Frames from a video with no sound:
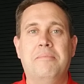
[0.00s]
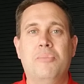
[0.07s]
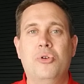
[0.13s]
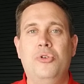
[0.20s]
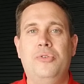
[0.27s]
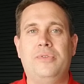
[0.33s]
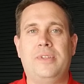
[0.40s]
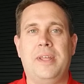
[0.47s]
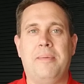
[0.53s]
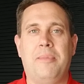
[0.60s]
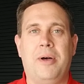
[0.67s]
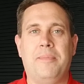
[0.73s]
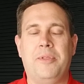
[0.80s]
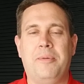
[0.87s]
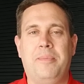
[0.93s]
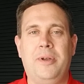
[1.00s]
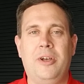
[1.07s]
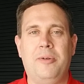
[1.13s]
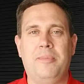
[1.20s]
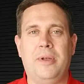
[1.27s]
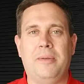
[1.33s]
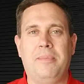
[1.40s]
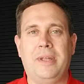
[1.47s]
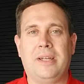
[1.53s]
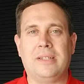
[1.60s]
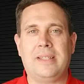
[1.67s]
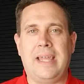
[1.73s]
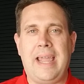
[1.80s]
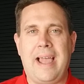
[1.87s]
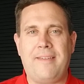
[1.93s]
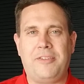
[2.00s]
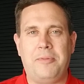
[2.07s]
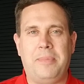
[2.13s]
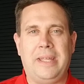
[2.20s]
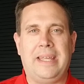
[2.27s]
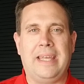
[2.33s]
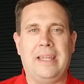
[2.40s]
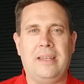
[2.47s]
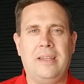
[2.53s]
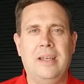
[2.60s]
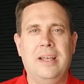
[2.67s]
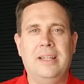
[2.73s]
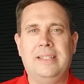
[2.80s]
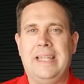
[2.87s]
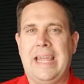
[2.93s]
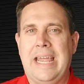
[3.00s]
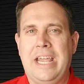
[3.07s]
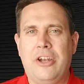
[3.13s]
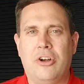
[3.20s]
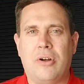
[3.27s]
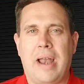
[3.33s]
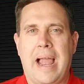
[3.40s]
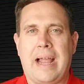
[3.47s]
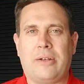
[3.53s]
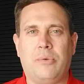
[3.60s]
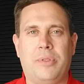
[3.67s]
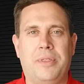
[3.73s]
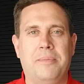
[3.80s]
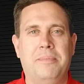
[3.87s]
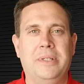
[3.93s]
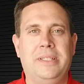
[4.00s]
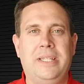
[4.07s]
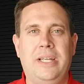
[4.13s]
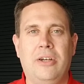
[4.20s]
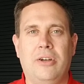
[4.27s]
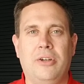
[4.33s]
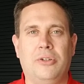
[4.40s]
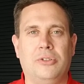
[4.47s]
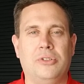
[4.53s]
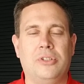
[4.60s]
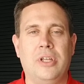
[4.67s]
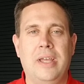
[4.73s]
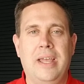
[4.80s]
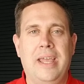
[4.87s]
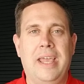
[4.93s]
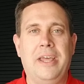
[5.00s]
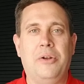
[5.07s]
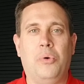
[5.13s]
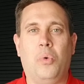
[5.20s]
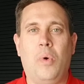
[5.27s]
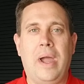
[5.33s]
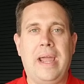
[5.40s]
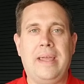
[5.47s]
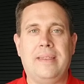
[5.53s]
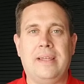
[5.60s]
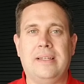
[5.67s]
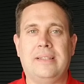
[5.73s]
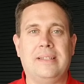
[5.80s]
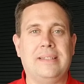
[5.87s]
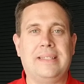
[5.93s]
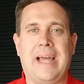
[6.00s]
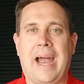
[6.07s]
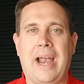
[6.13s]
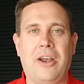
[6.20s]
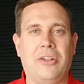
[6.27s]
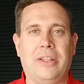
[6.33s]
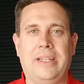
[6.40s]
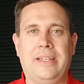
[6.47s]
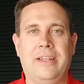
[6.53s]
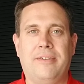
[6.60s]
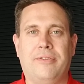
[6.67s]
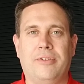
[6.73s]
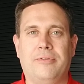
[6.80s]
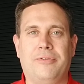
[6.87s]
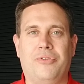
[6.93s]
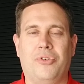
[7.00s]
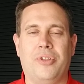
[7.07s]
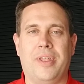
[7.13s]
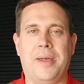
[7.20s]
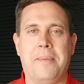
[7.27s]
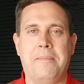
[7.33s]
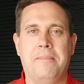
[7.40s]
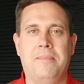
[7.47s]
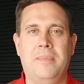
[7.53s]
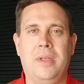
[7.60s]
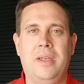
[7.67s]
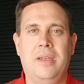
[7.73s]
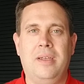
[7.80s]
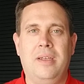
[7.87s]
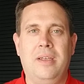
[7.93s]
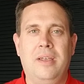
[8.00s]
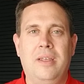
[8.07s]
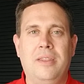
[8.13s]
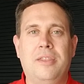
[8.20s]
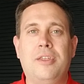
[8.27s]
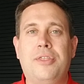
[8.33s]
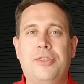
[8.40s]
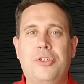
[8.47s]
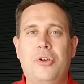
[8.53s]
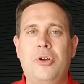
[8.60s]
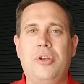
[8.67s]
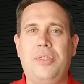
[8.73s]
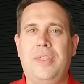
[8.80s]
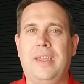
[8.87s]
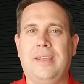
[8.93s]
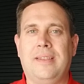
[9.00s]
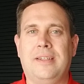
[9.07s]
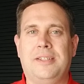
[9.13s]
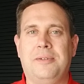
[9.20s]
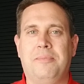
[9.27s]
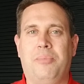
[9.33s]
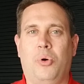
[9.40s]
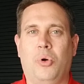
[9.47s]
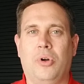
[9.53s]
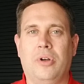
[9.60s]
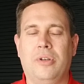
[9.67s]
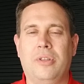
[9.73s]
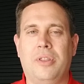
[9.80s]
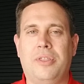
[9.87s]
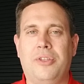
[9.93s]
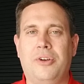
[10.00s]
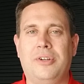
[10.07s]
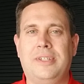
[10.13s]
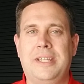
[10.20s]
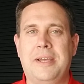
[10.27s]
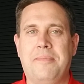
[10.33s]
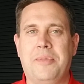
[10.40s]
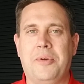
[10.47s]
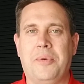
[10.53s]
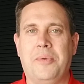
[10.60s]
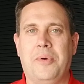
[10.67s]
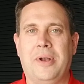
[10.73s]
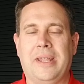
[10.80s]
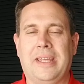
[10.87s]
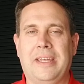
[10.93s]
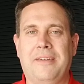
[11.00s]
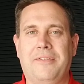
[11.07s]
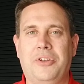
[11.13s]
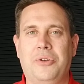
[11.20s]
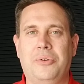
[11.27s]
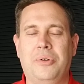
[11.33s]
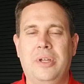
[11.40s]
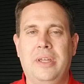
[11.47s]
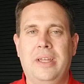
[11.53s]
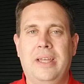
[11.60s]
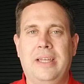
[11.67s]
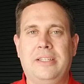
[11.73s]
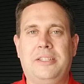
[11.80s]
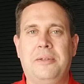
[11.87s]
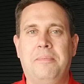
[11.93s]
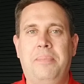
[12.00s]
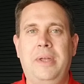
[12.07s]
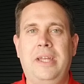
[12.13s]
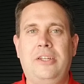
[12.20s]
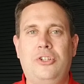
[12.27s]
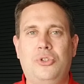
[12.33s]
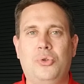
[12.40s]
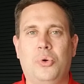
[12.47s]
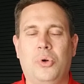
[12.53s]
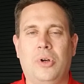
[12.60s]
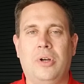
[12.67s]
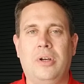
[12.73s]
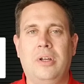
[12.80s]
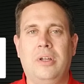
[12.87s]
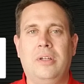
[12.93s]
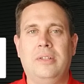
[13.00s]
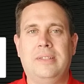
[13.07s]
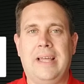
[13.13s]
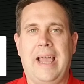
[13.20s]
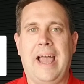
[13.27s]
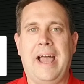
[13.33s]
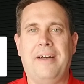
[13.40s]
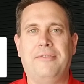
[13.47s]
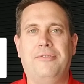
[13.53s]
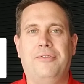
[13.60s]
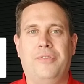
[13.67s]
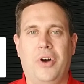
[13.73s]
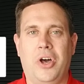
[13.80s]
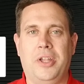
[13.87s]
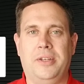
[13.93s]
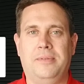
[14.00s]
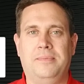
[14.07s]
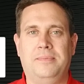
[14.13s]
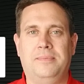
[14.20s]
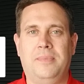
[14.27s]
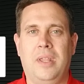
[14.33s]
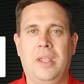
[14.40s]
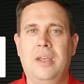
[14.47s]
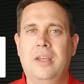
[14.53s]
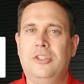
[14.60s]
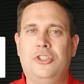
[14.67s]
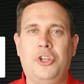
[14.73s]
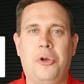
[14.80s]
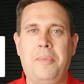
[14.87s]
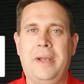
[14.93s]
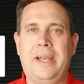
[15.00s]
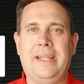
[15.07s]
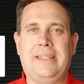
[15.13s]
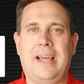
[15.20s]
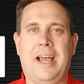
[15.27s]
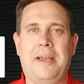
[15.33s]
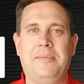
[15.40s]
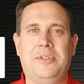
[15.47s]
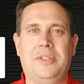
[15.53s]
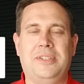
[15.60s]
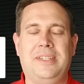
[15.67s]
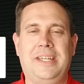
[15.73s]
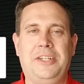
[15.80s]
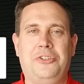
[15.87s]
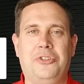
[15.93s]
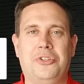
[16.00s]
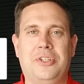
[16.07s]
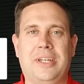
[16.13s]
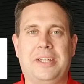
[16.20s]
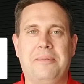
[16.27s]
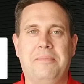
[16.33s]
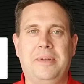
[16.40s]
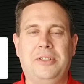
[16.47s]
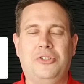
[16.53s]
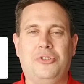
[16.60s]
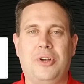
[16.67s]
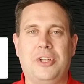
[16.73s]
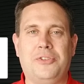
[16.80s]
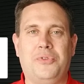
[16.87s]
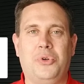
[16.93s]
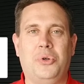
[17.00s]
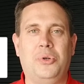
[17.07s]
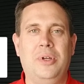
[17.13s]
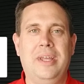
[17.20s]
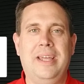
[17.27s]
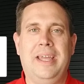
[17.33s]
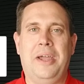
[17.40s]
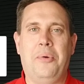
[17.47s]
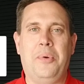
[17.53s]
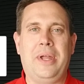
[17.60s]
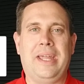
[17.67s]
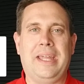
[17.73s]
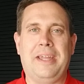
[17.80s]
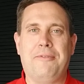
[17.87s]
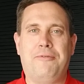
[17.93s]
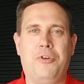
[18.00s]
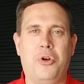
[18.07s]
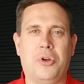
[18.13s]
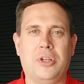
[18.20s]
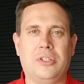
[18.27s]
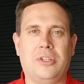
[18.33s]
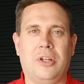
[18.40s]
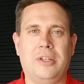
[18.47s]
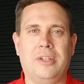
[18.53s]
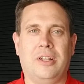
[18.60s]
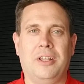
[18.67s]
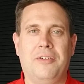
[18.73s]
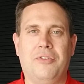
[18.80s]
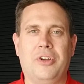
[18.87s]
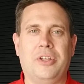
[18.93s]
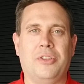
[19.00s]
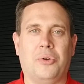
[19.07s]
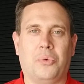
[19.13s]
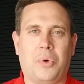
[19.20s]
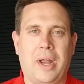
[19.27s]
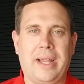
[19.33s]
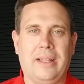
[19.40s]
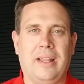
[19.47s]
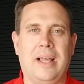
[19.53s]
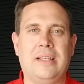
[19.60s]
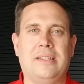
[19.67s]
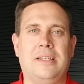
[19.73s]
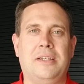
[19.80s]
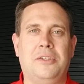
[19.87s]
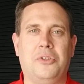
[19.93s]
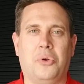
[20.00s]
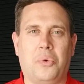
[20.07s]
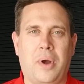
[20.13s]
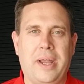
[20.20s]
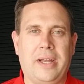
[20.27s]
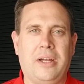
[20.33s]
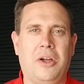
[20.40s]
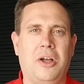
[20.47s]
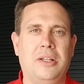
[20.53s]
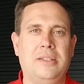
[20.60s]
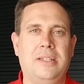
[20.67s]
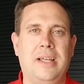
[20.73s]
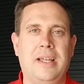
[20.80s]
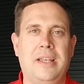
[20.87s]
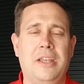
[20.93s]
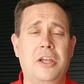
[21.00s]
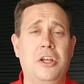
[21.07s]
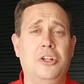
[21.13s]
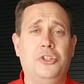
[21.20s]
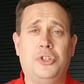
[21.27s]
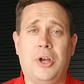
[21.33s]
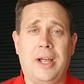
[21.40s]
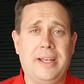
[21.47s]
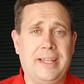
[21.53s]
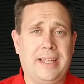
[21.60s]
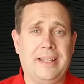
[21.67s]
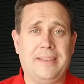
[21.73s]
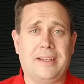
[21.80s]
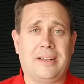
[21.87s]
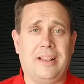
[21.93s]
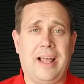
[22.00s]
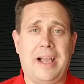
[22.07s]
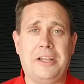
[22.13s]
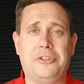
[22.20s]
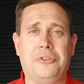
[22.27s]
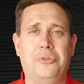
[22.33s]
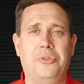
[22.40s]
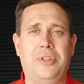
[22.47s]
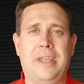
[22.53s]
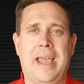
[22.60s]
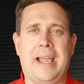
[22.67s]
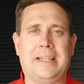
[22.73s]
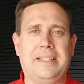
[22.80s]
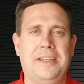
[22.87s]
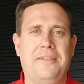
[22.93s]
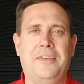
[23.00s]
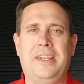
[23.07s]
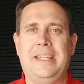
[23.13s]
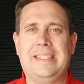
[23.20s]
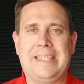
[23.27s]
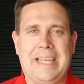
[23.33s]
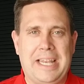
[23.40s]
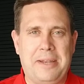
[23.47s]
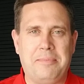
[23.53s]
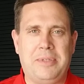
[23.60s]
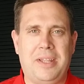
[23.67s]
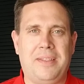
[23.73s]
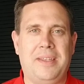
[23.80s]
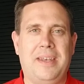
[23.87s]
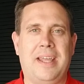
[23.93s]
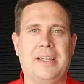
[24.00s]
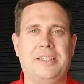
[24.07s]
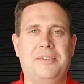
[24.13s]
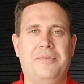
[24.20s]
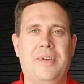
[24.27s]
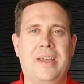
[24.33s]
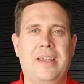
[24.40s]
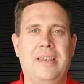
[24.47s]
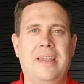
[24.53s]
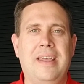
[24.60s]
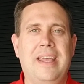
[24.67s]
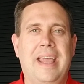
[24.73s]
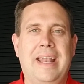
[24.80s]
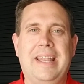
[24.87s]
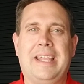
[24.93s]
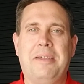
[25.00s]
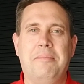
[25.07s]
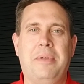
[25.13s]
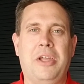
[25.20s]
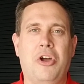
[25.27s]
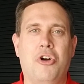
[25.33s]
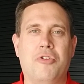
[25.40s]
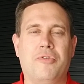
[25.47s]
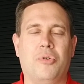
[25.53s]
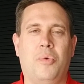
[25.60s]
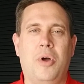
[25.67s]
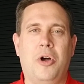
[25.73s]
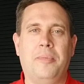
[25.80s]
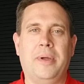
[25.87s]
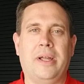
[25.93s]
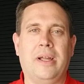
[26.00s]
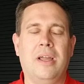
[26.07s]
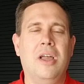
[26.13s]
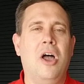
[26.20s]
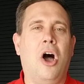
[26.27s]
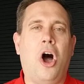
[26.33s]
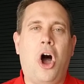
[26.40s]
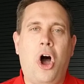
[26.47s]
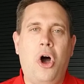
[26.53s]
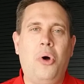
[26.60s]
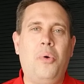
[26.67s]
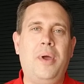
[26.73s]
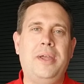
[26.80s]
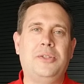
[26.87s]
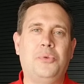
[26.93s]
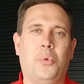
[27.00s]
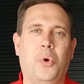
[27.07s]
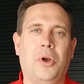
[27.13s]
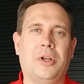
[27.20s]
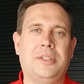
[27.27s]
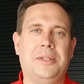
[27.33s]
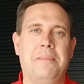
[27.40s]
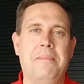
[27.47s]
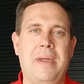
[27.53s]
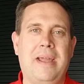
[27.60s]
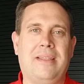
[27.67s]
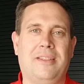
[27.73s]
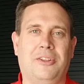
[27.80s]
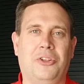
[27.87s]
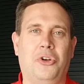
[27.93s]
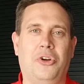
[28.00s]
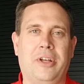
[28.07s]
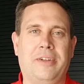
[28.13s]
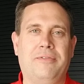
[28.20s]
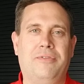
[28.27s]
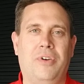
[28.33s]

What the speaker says: moves them up the pyramid because they have to begin to interact with the materials in a way that is entirely different for them. The third thing that's important, the third tip that we want to give you, is to be sure to have fun. So many times as teachers, it can be stressful and we can get focused on delivering the right lesson, the right content, trying to get the class through the activities, get them to the next event, and it can be overwhelming. Always work to make the learning